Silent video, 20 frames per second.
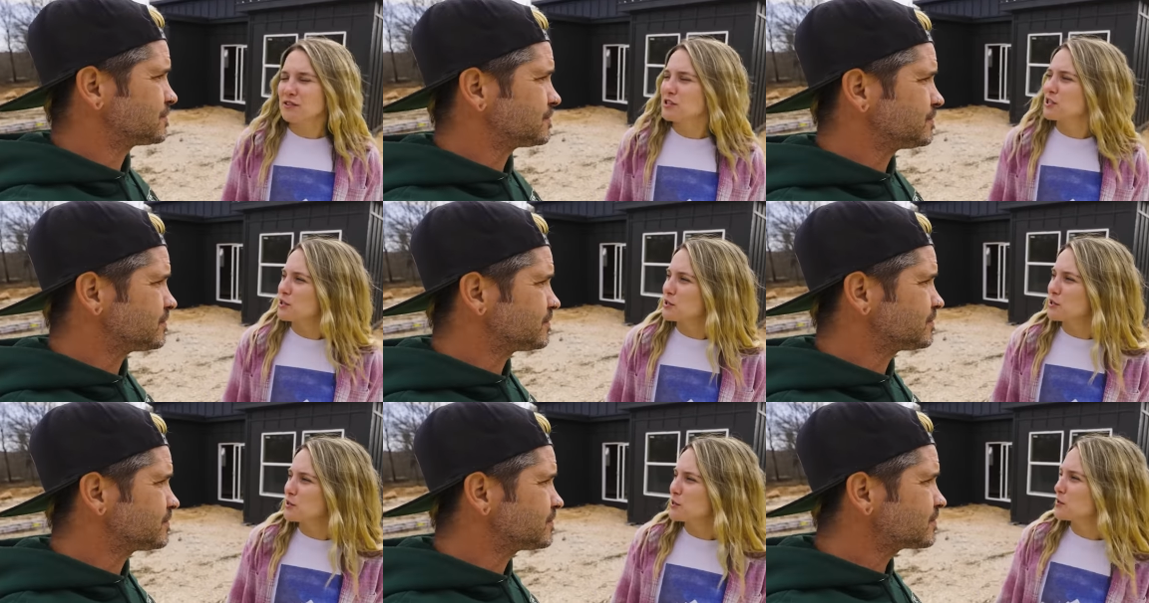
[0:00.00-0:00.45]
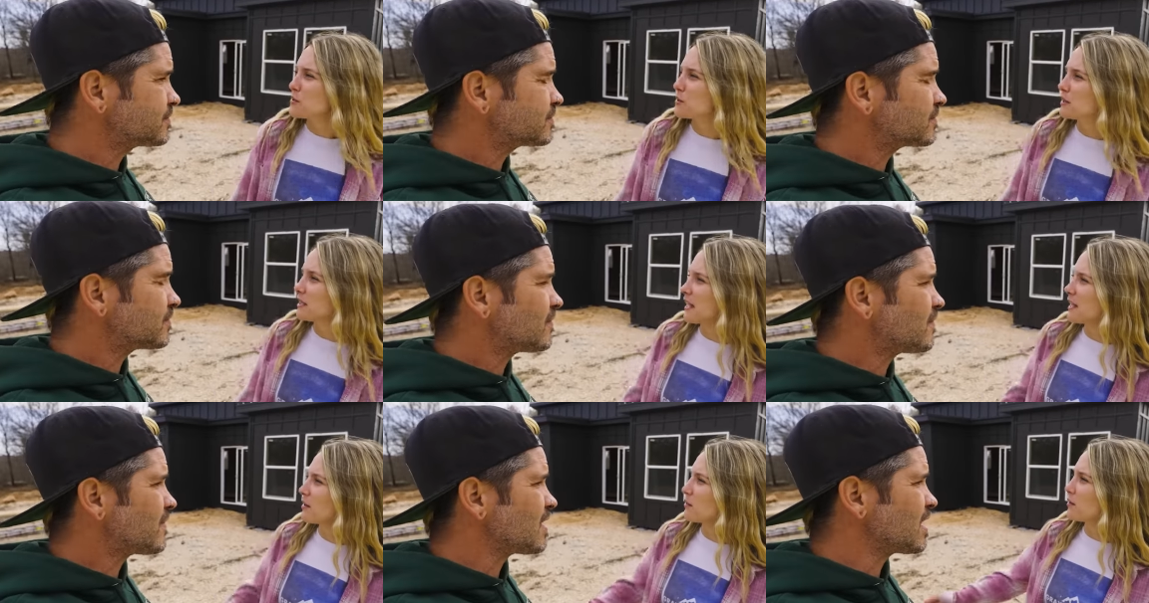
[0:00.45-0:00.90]
Speaker 1: to,
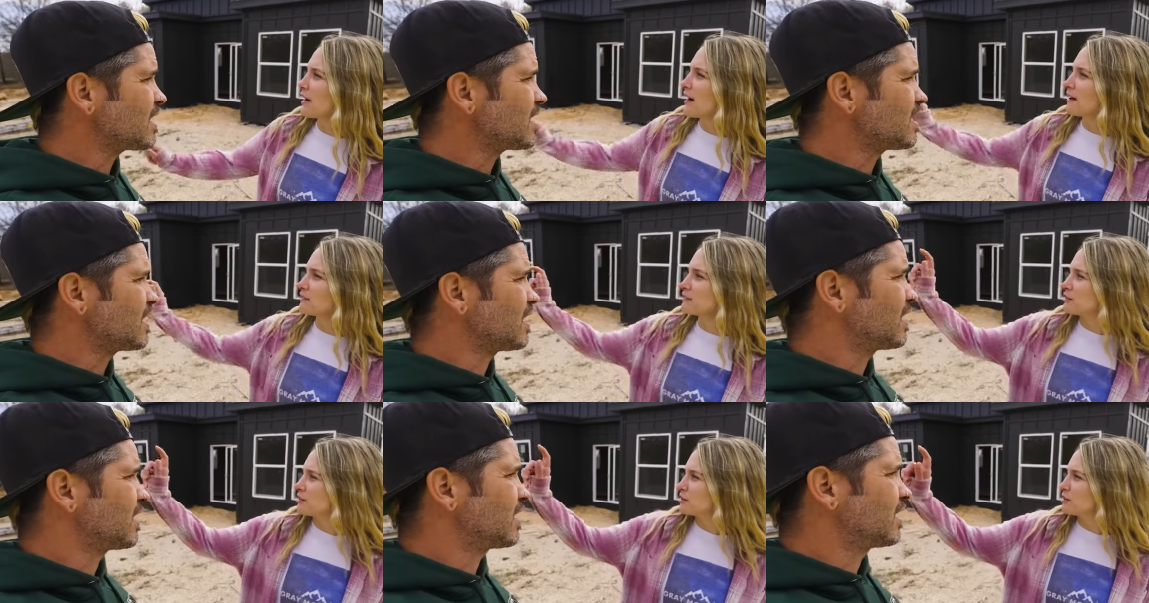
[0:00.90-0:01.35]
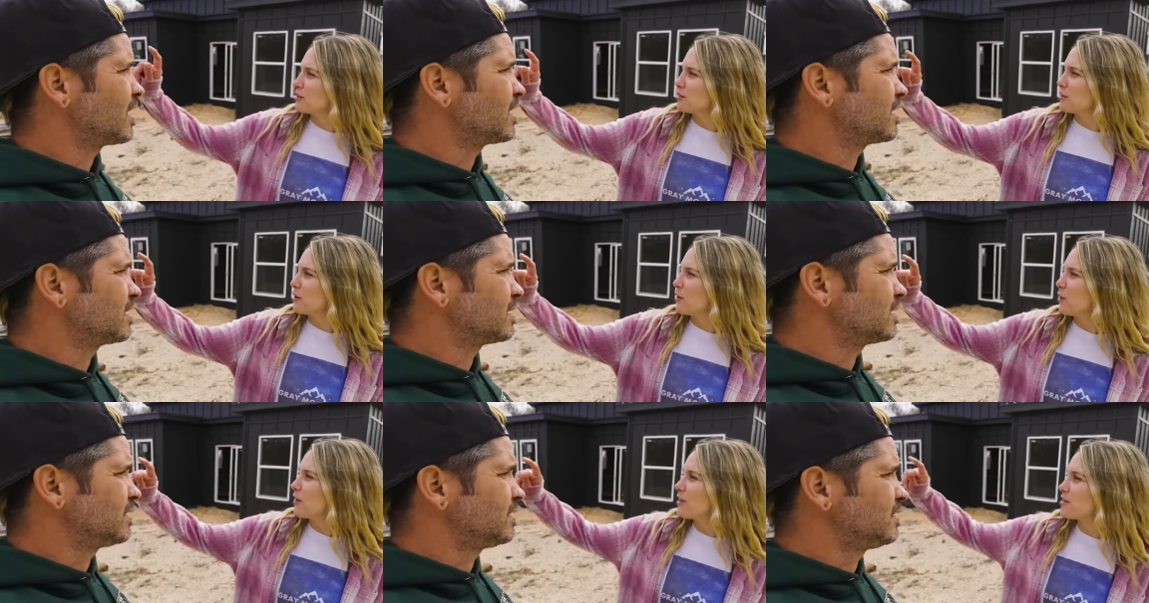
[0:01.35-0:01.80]
yeah, we'll have to do the
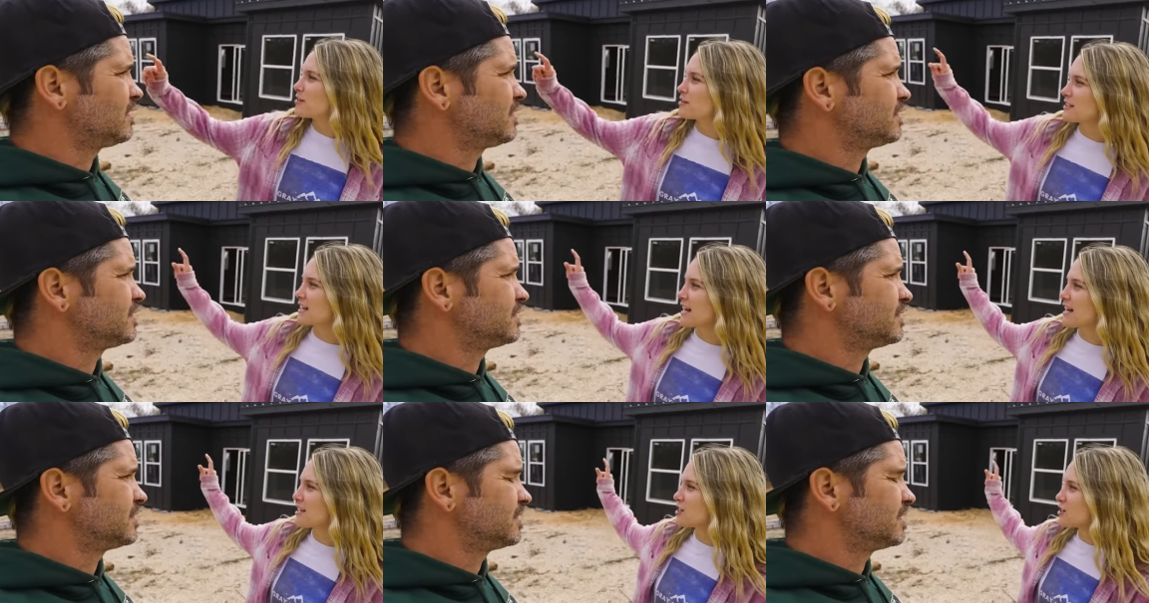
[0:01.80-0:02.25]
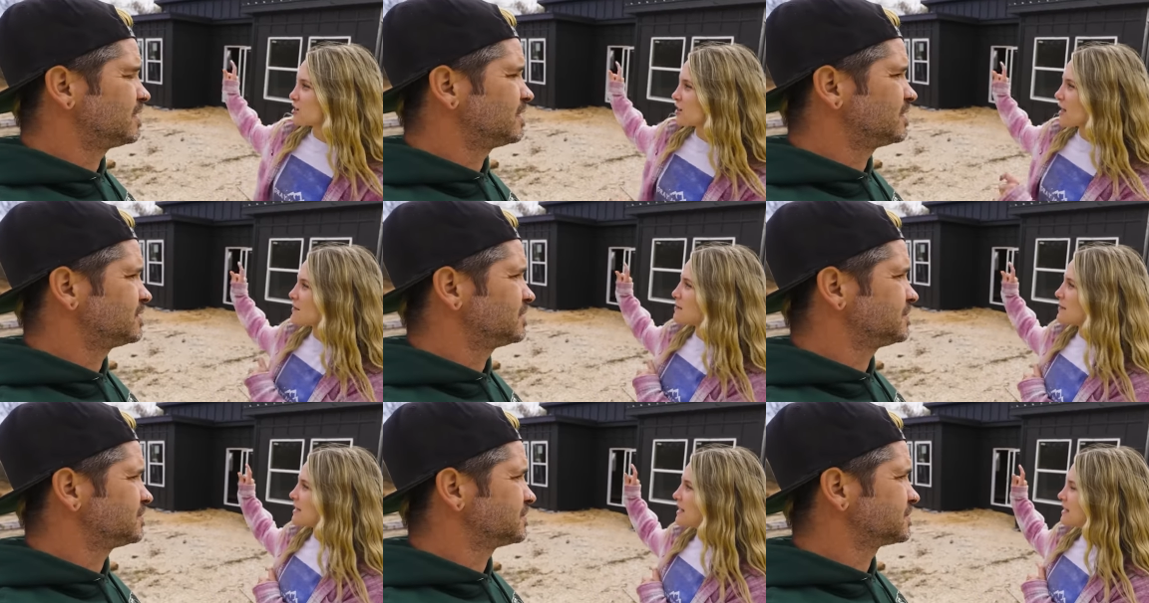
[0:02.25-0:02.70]
whole other side. So
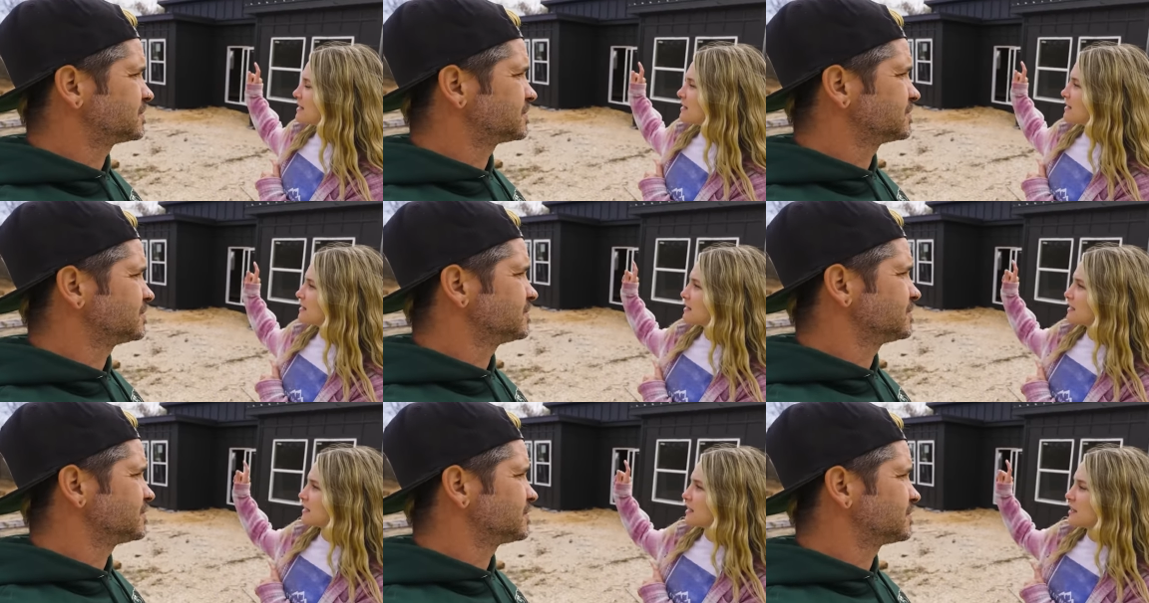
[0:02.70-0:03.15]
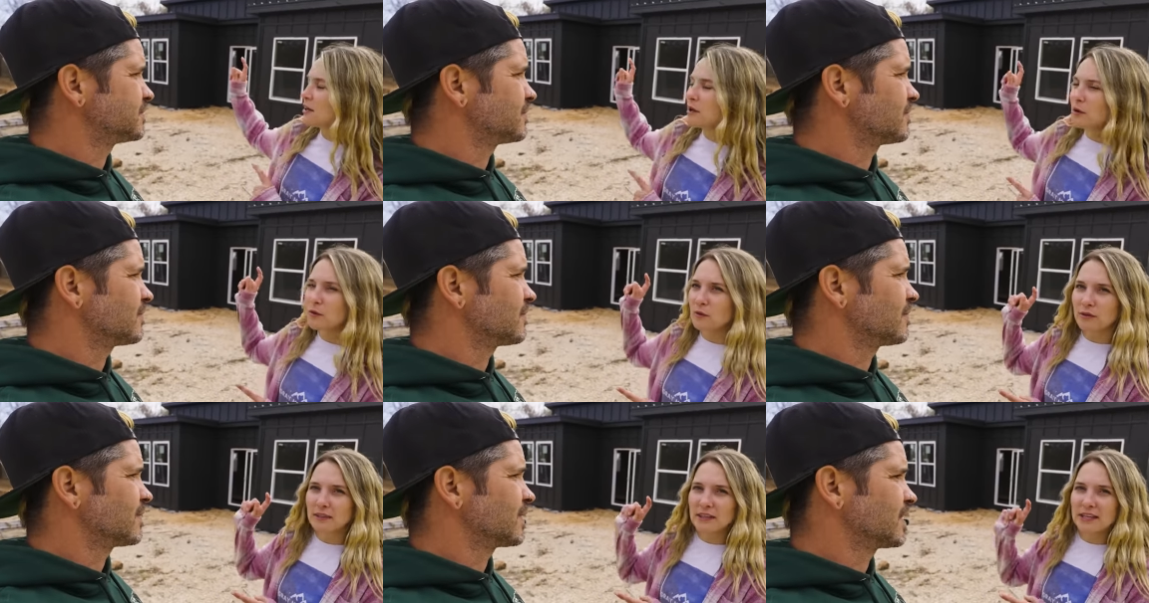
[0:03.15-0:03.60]
that means
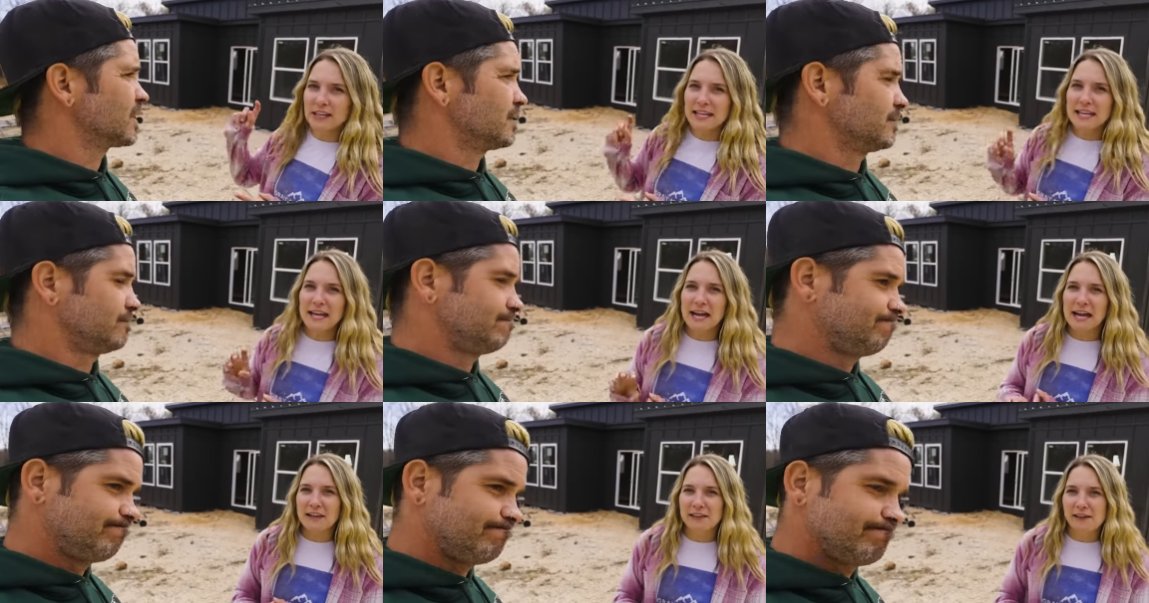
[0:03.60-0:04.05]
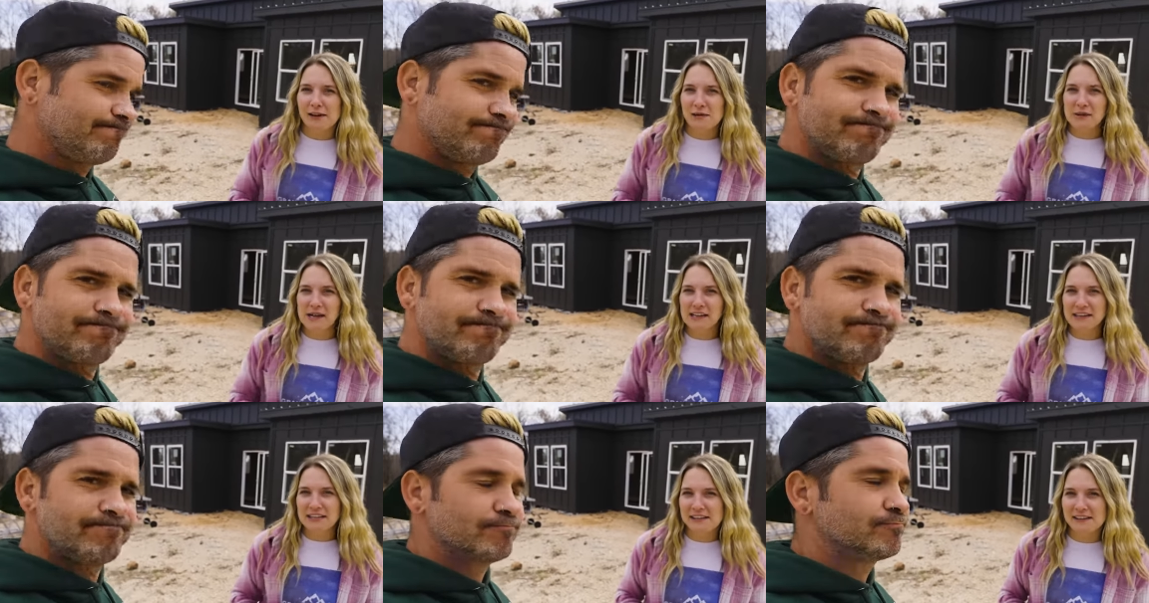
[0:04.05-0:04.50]
we'll need to get Outlaw
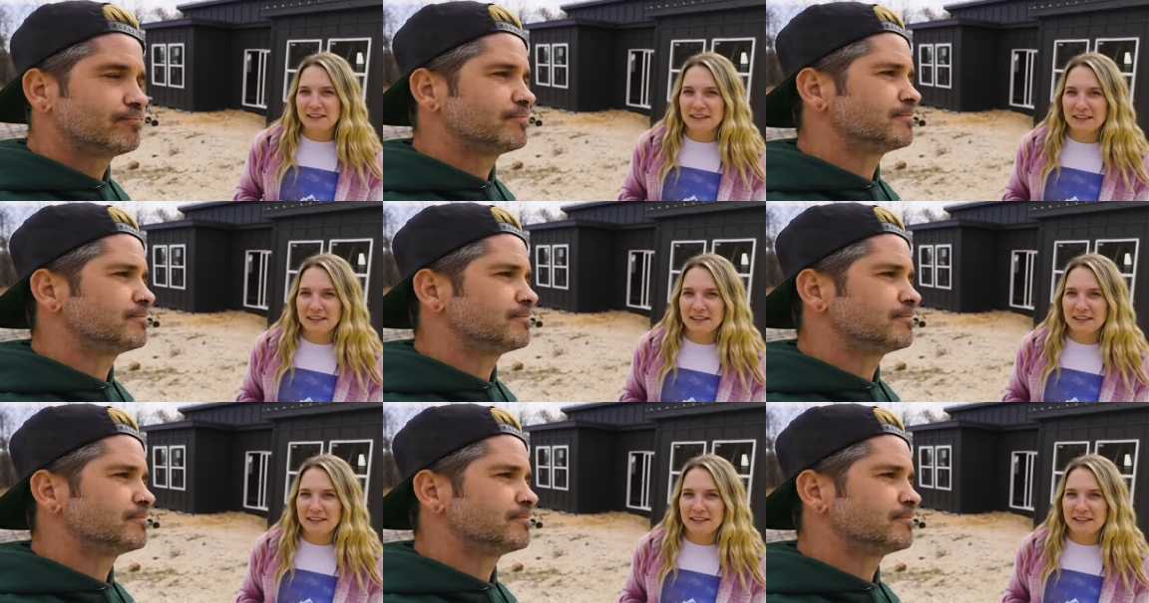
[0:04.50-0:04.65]
back out